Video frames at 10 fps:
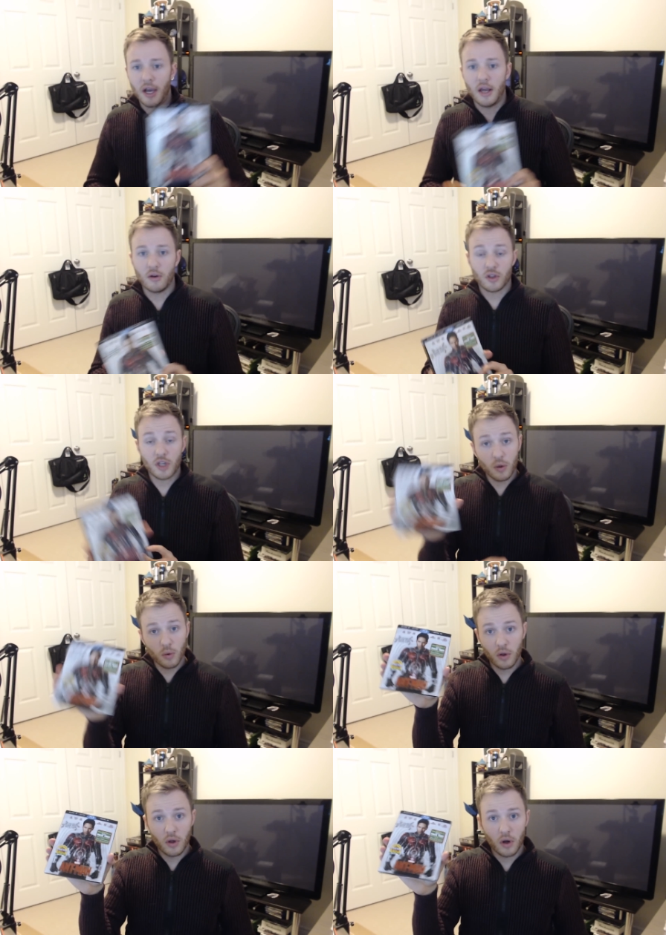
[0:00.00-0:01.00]
and there's a
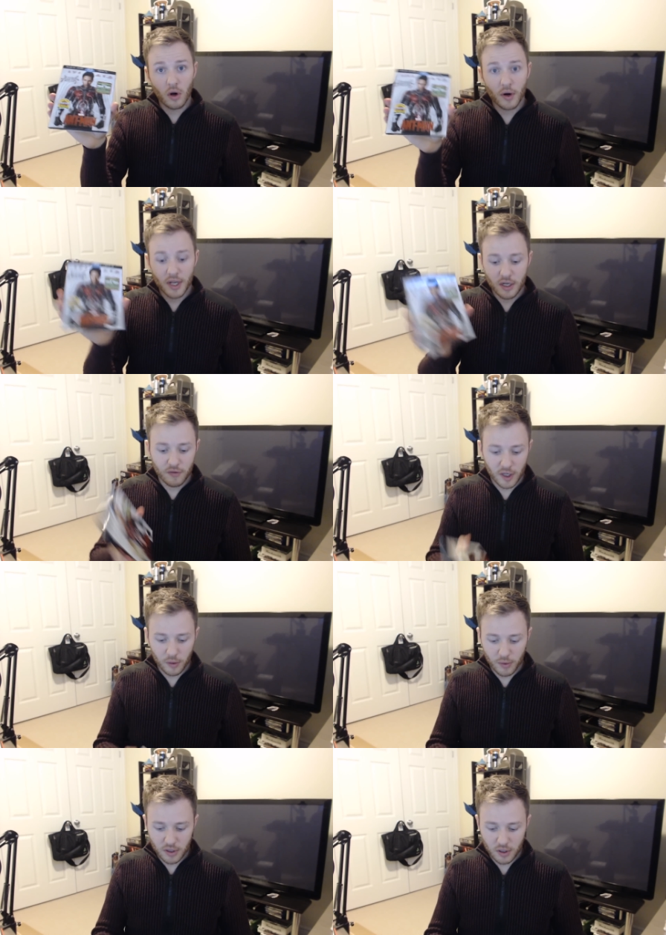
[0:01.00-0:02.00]
sequel already in
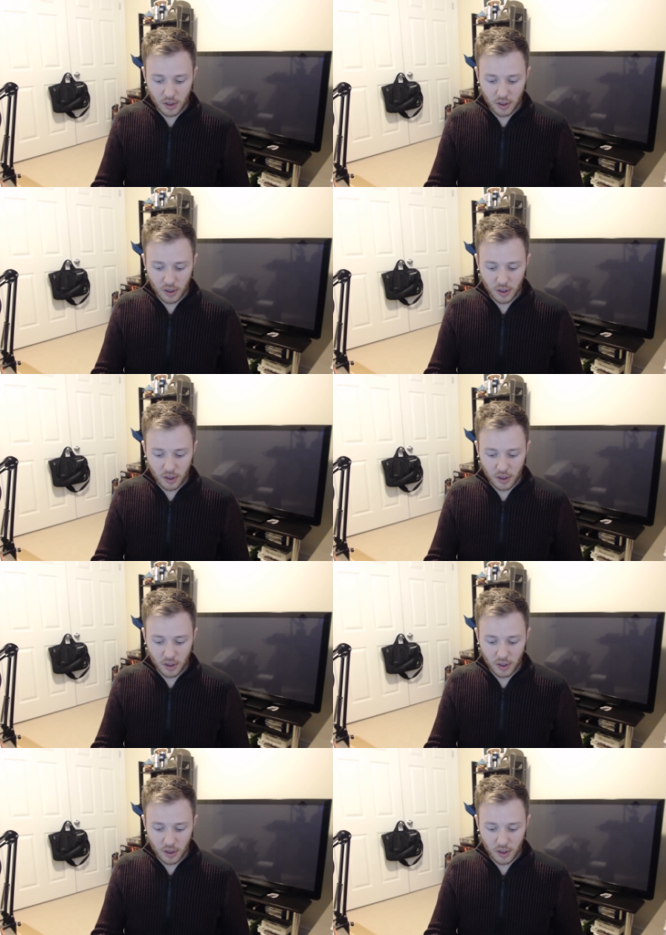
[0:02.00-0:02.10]
development.